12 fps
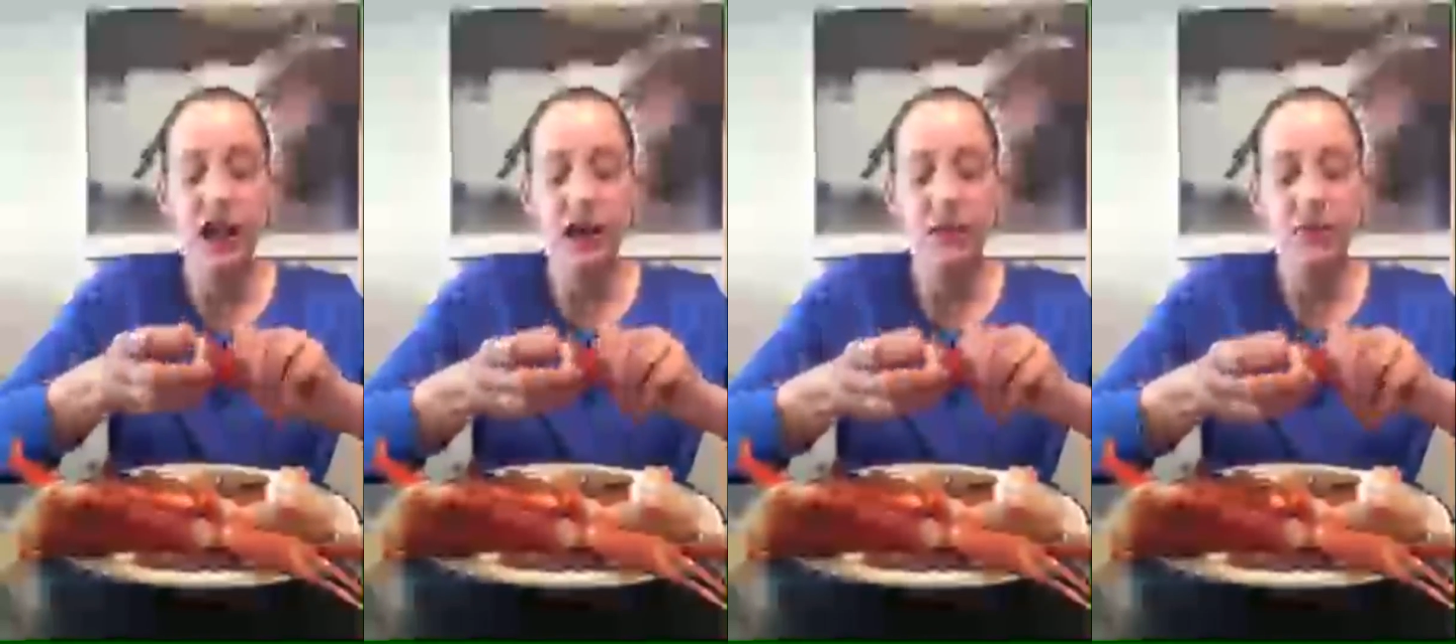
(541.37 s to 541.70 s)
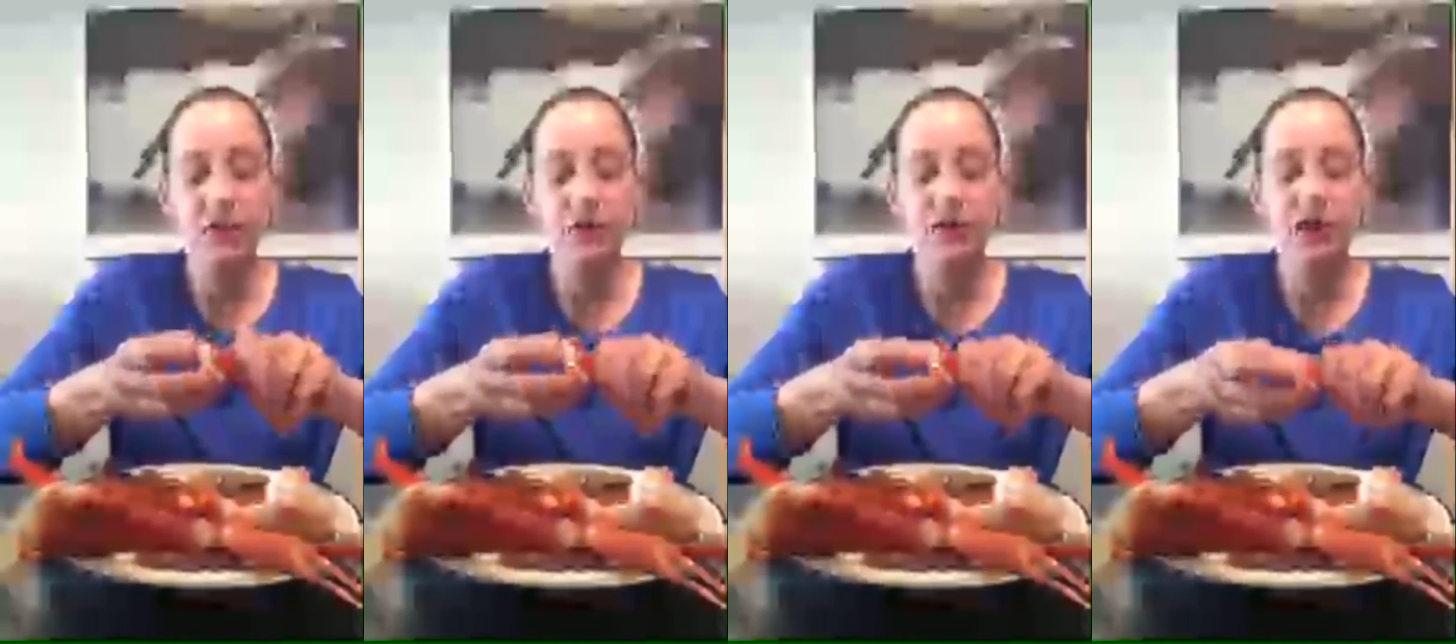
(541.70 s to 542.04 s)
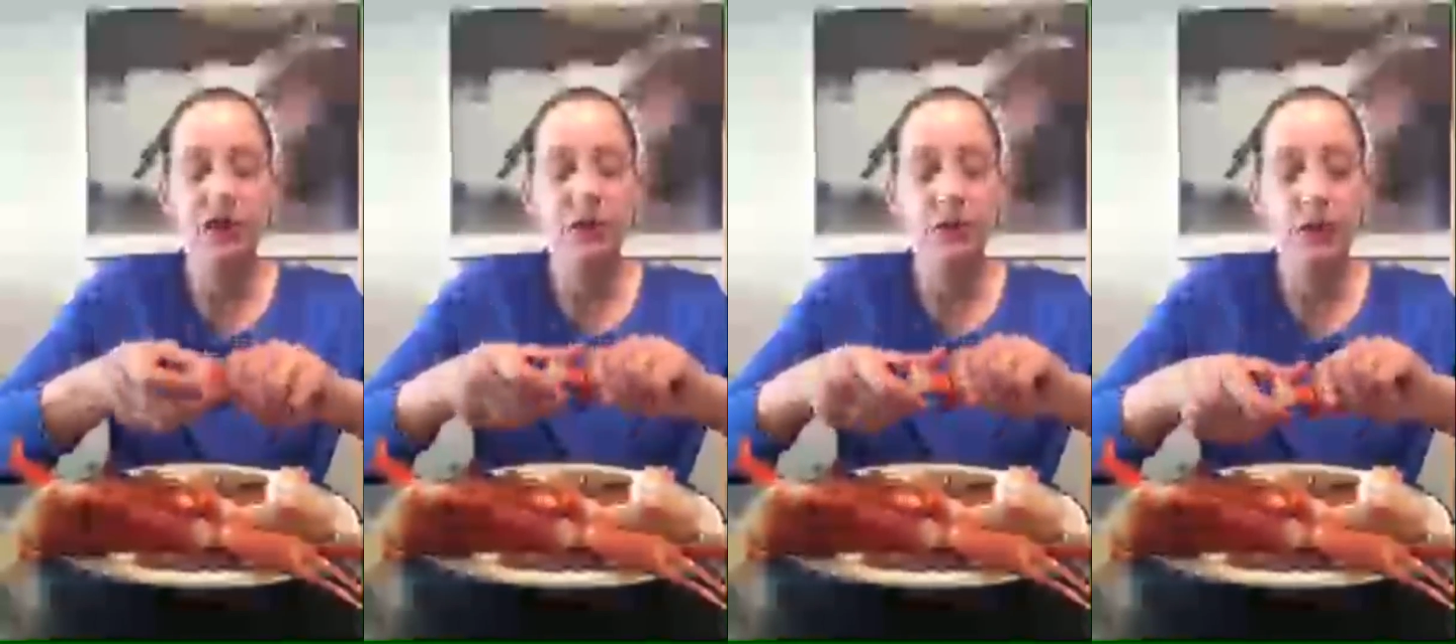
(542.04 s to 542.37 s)
I'm wondering
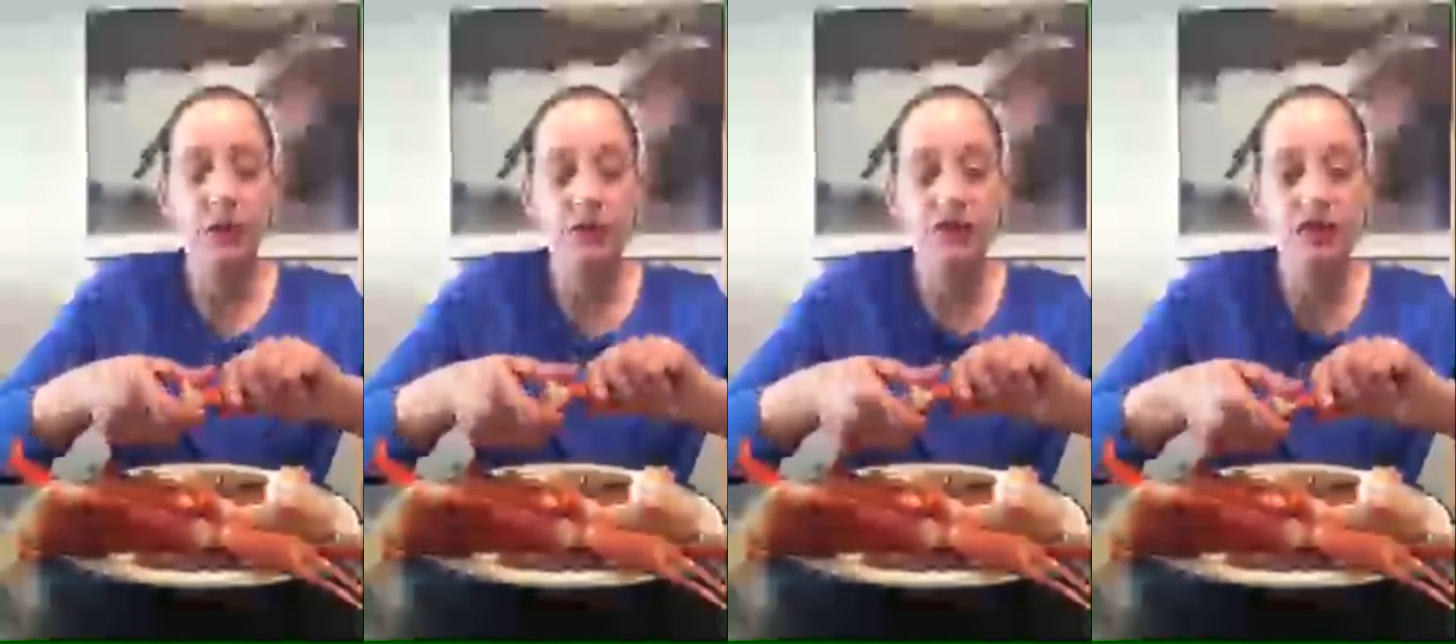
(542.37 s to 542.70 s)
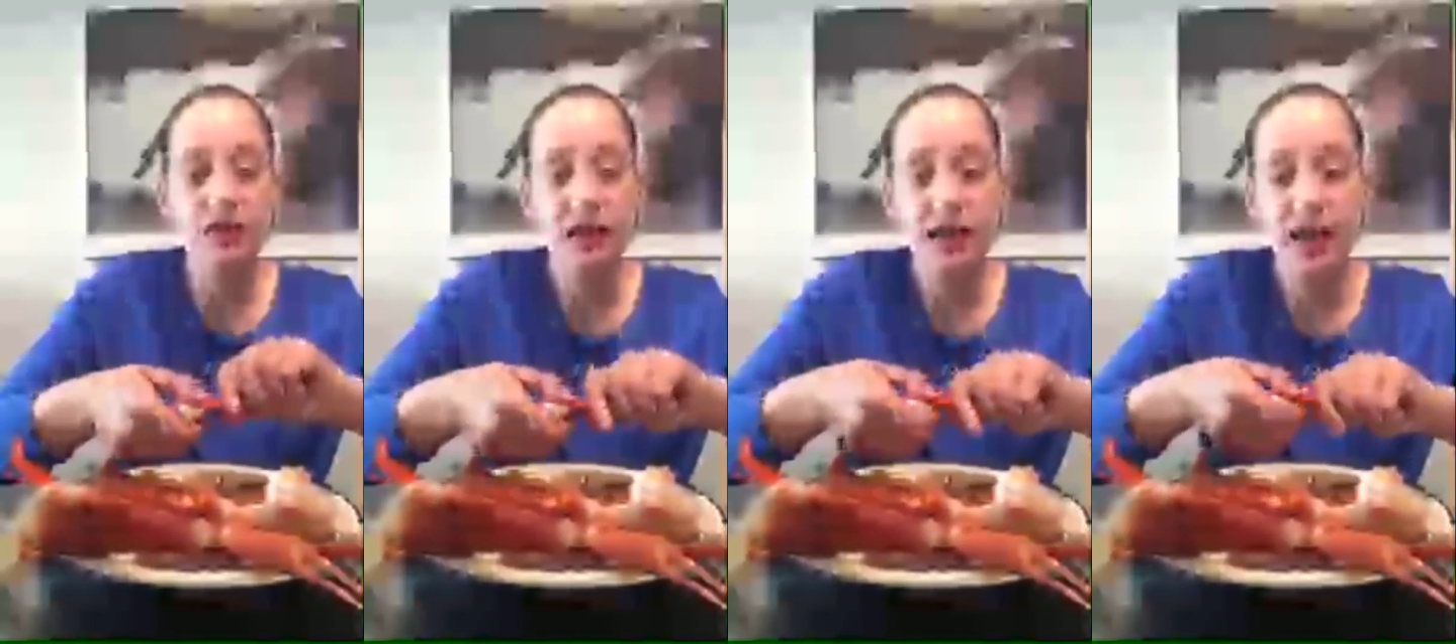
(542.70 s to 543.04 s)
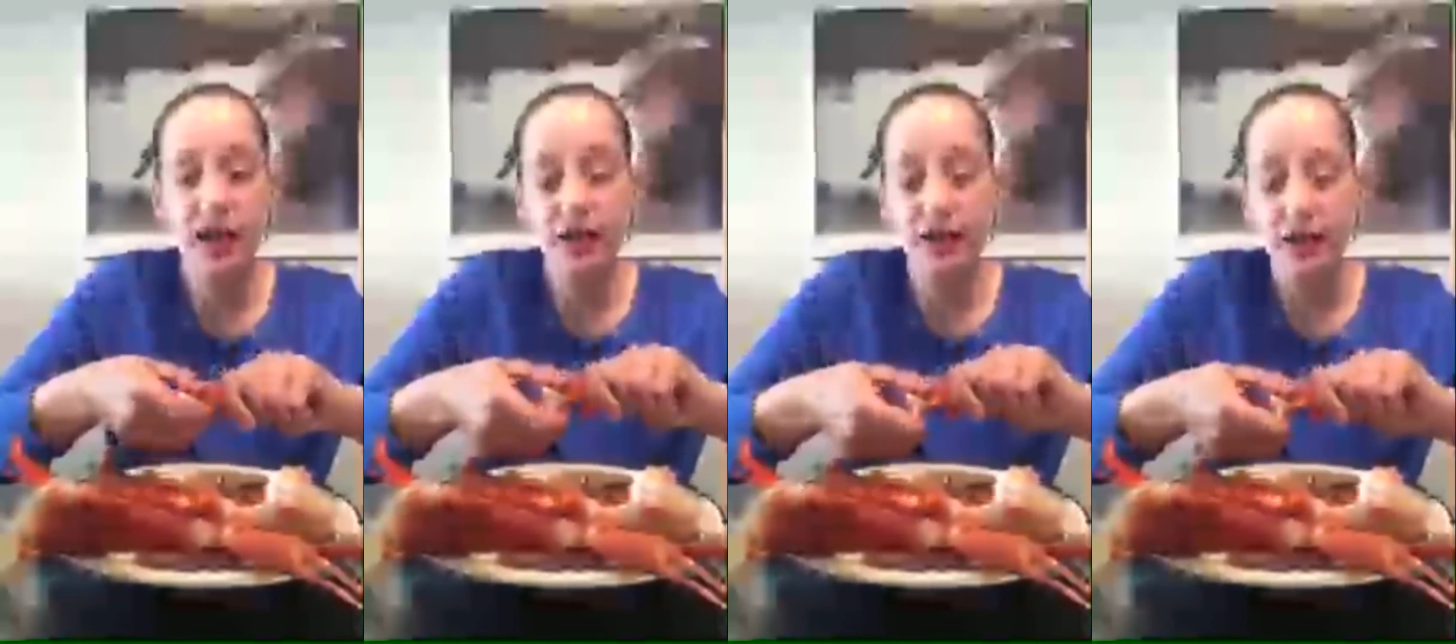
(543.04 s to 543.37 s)
if we will see
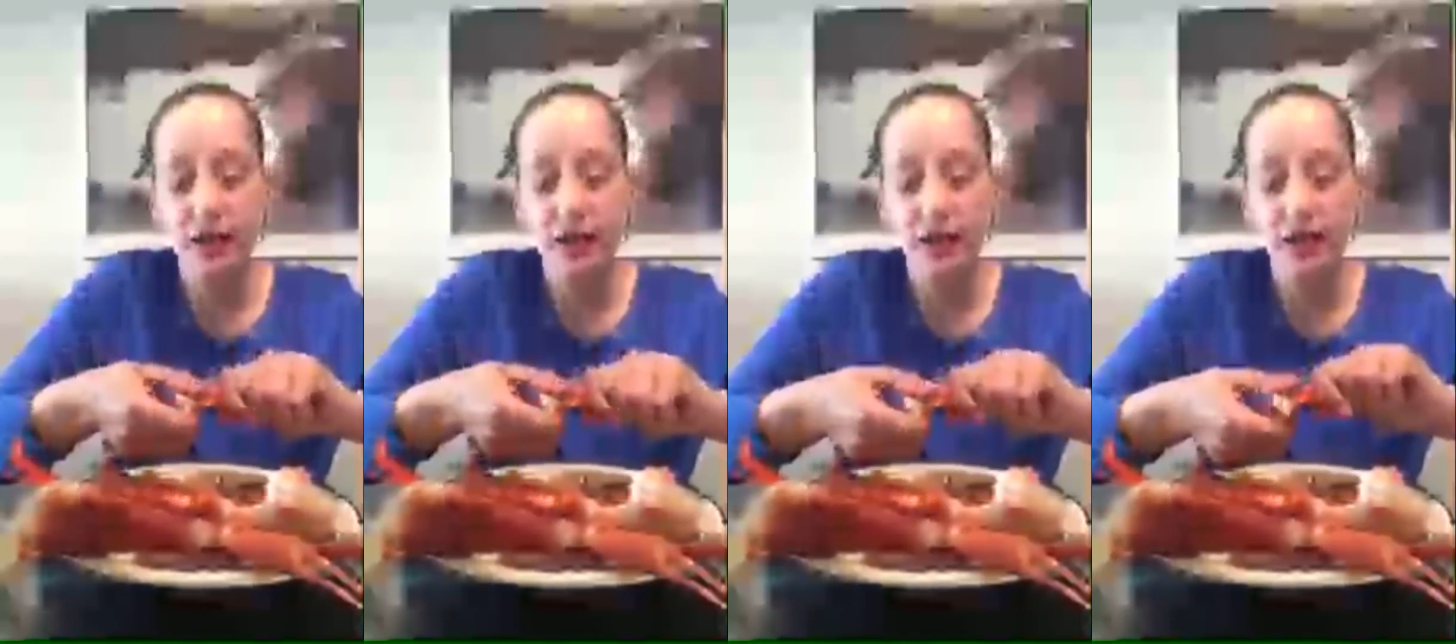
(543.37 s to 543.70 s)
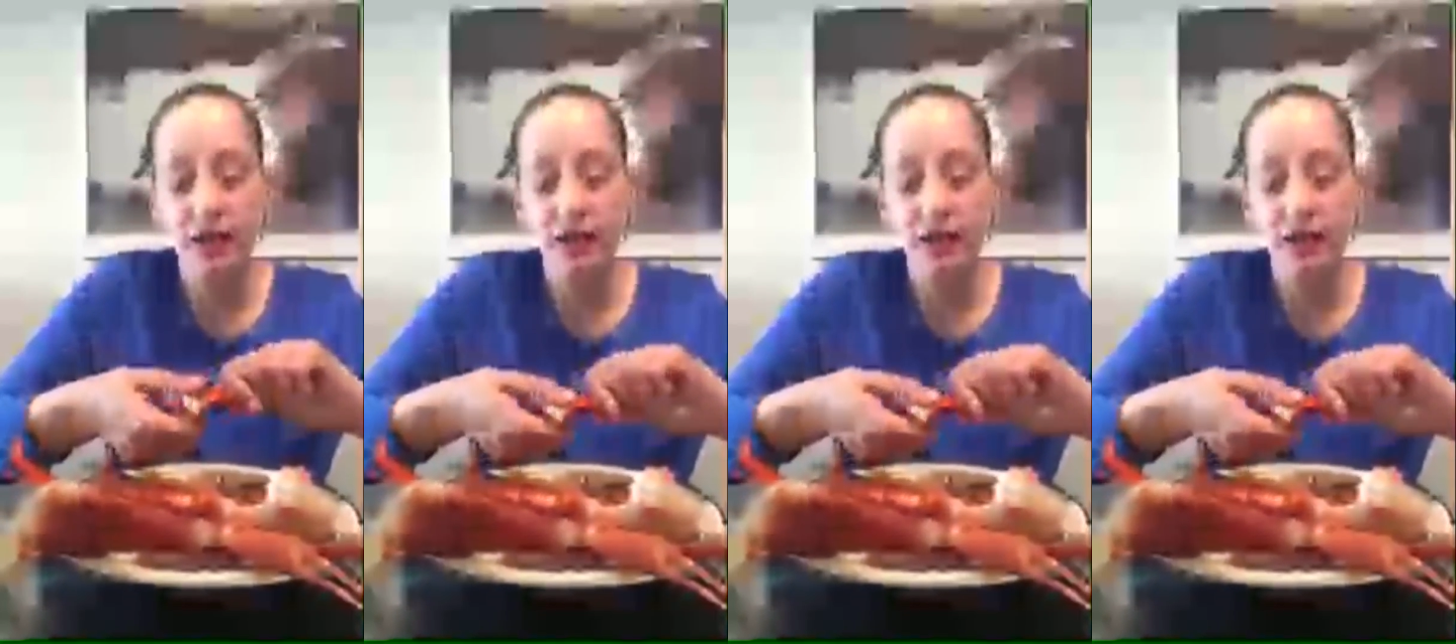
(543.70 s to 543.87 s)
how the